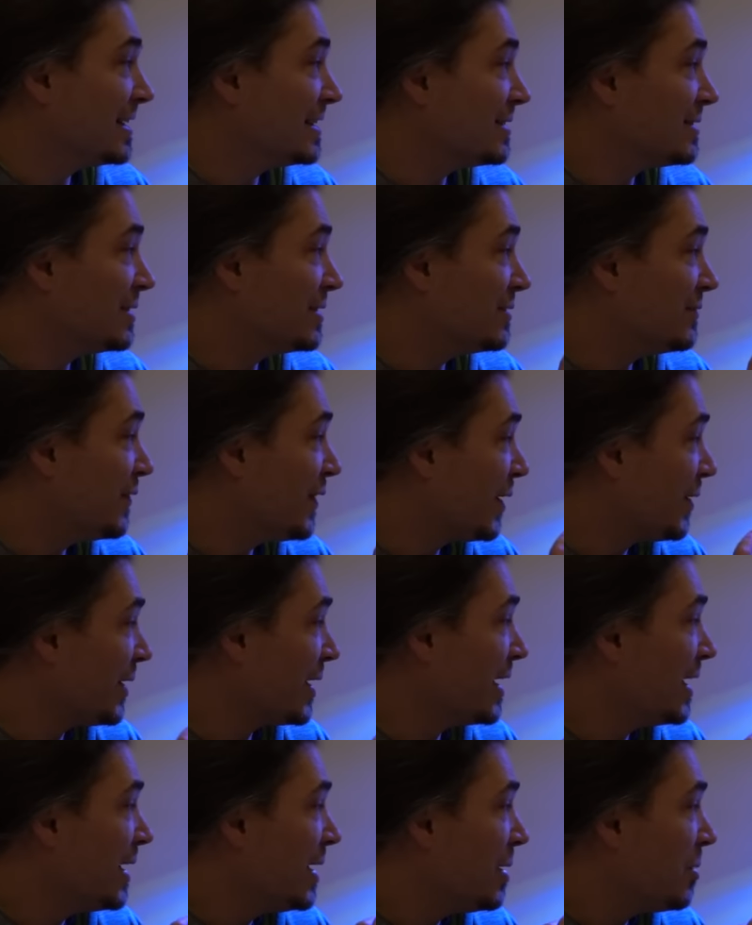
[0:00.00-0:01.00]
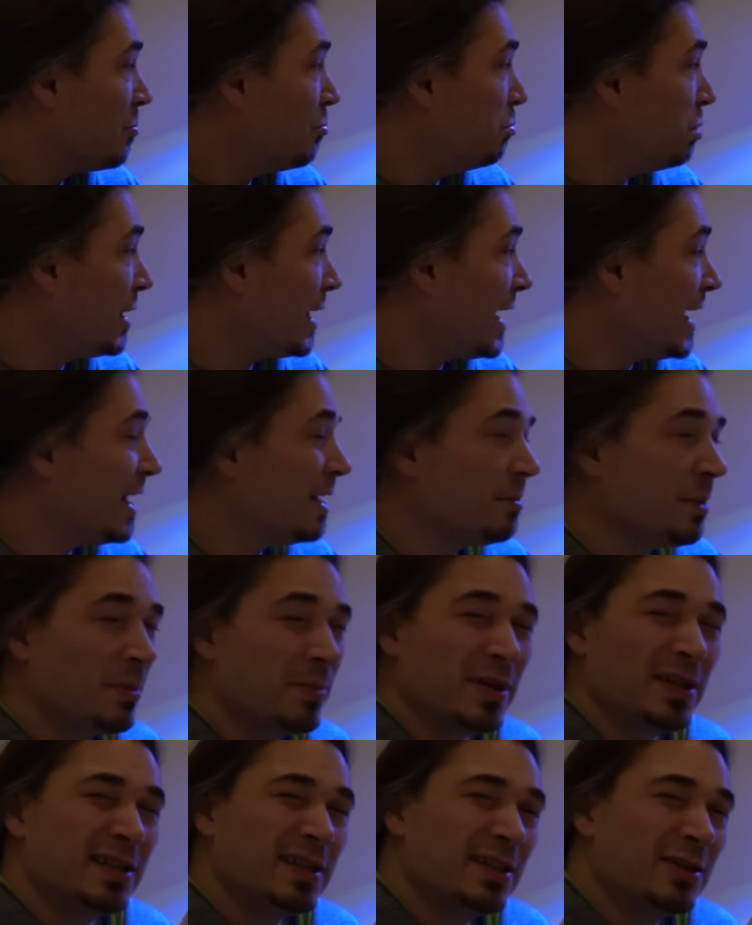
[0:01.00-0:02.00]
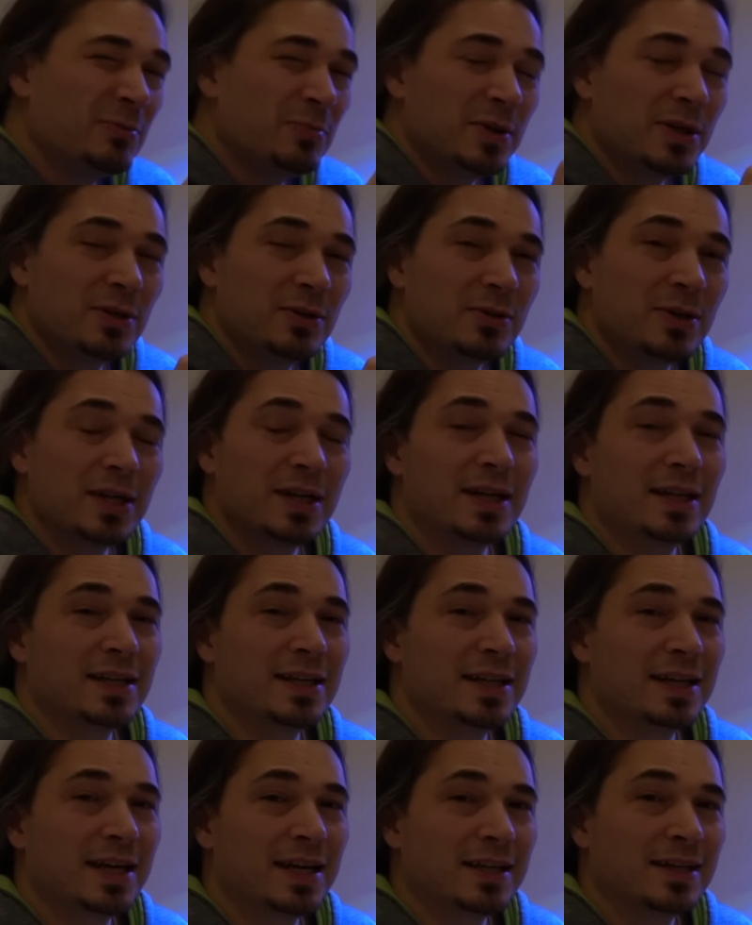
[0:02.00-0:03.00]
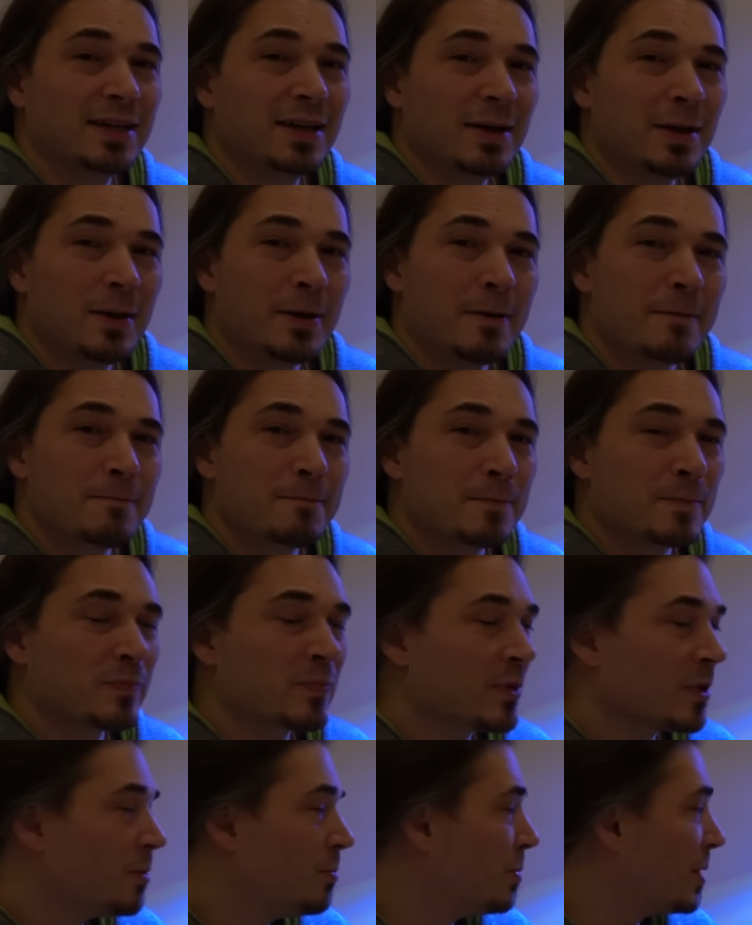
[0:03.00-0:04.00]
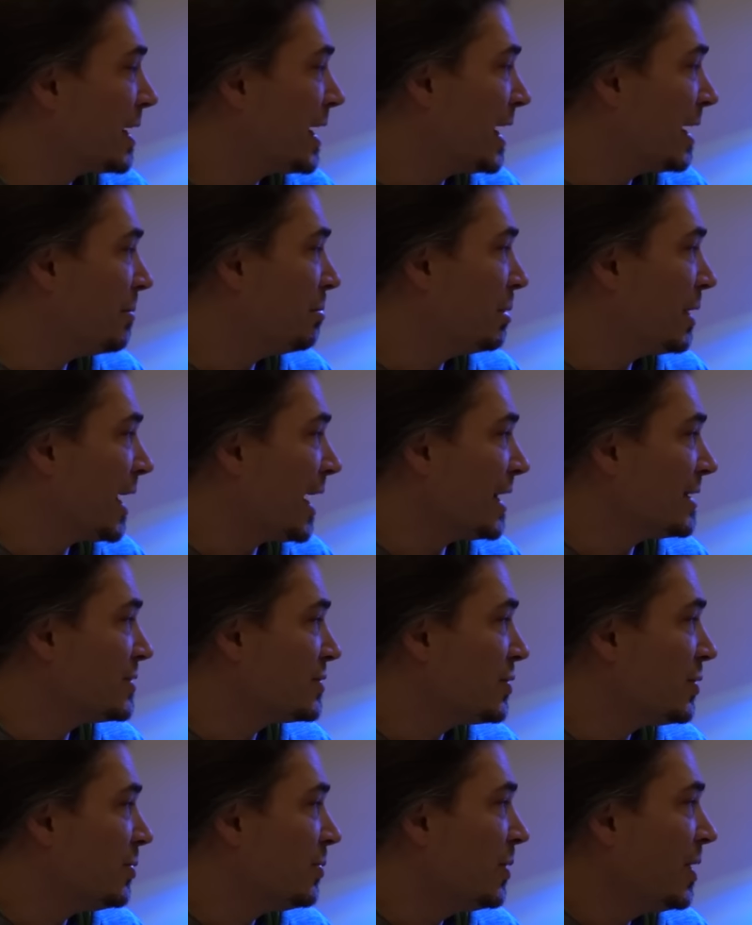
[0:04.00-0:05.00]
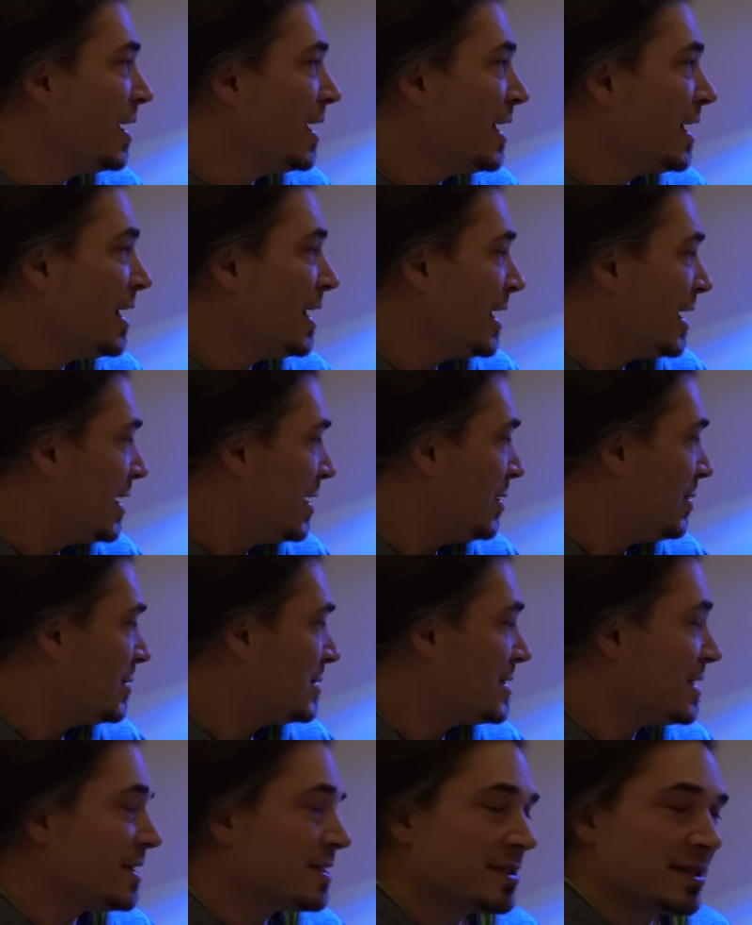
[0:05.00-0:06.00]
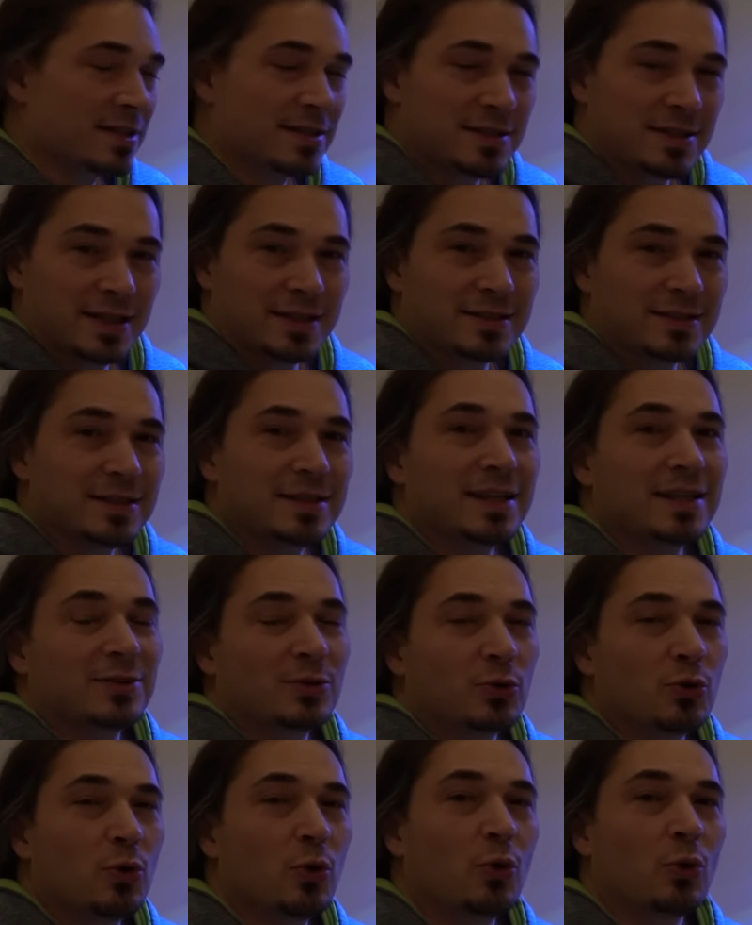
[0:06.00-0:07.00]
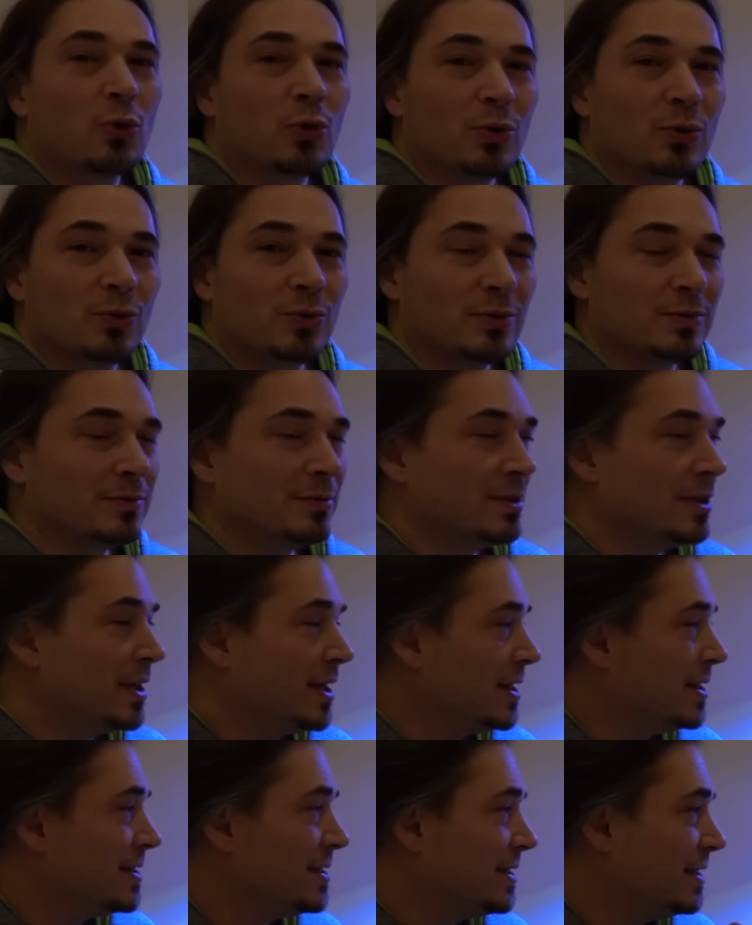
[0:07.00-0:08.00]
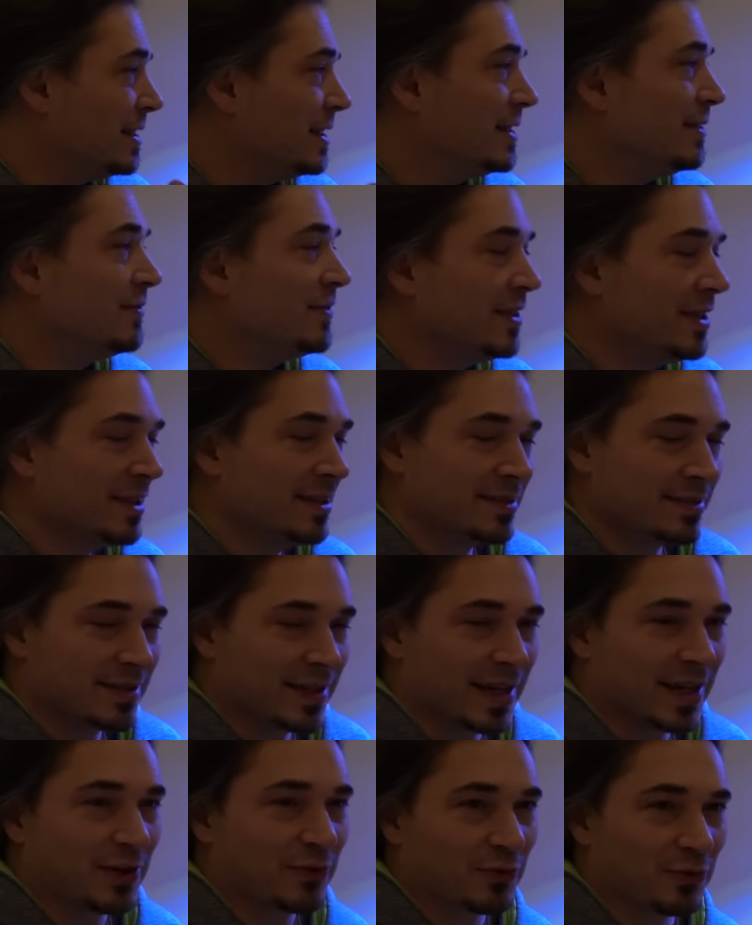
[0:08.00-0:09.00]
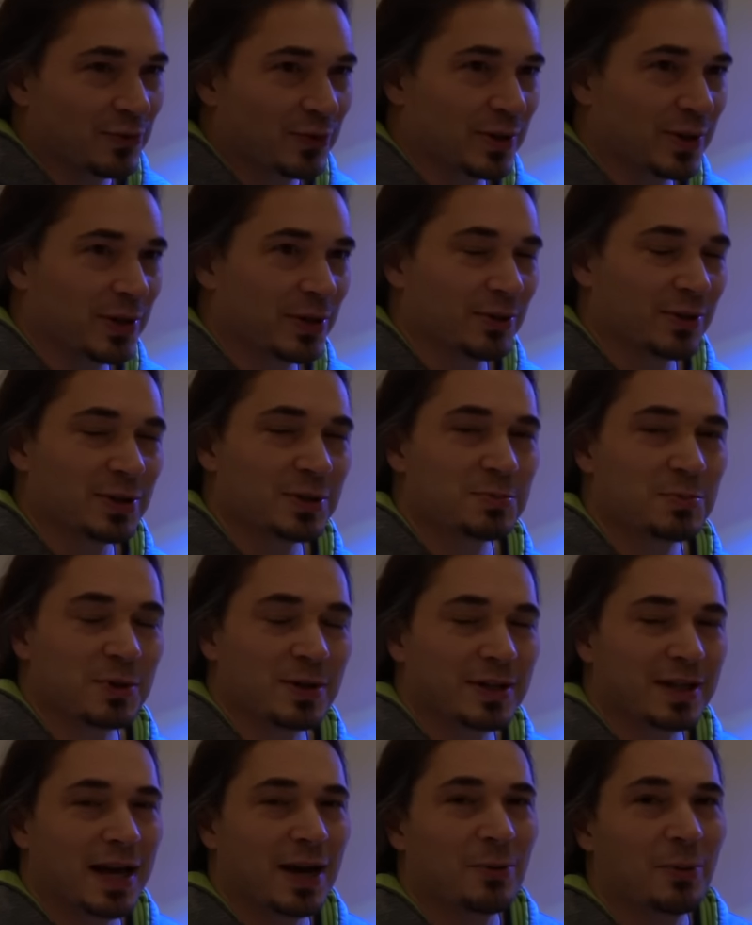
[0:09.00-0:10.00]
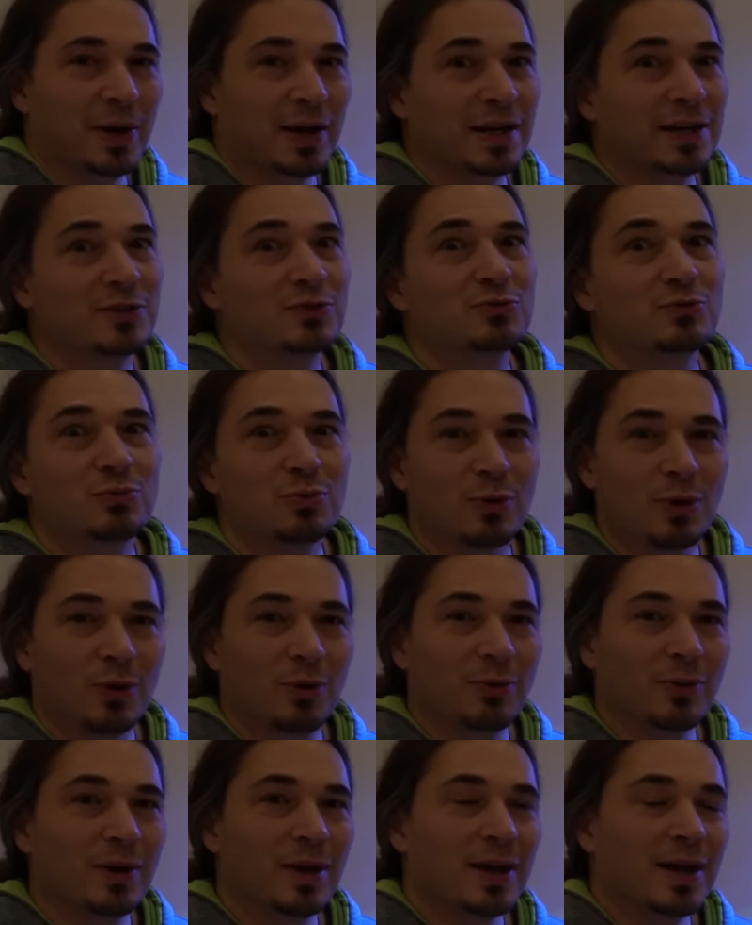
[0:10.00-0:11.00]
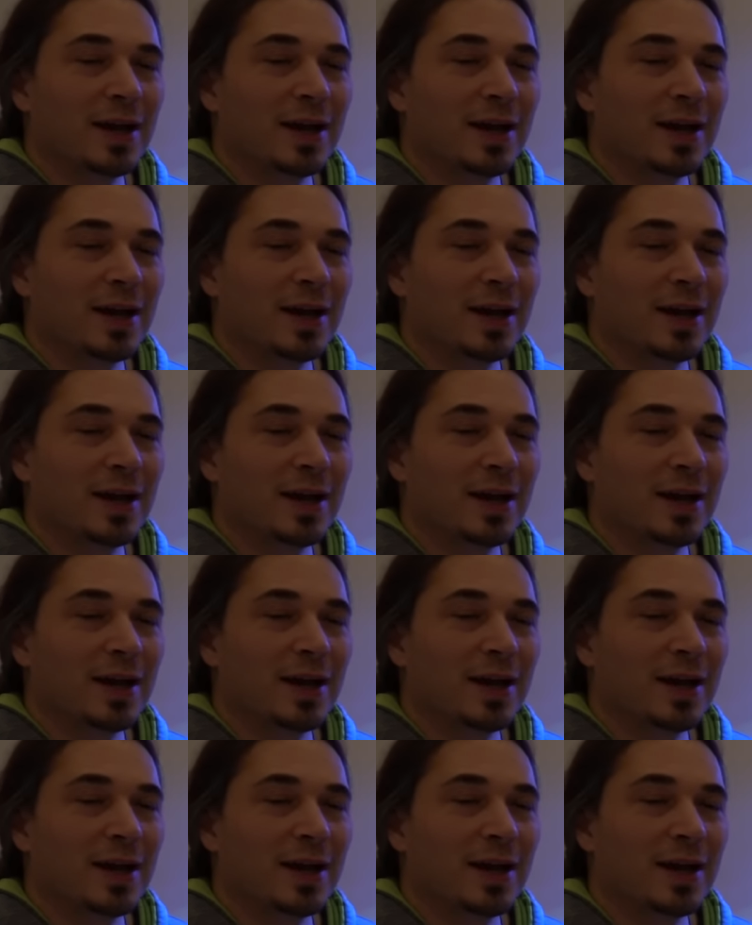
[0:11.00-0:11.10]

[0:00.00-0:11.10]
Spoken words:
It's very bland, maybe a little bit of green on the end, but kind of bland. So, you know, it's a success in that the coral has lived in this tank for a year. Let's put it that way, and it's grown.